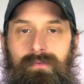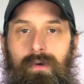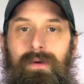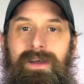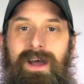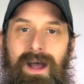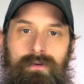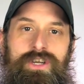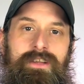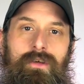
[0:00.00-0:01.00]
So I
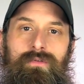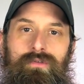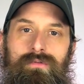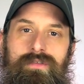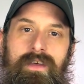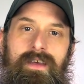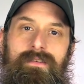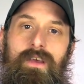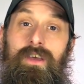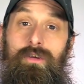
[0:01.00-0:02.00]
would check those two things.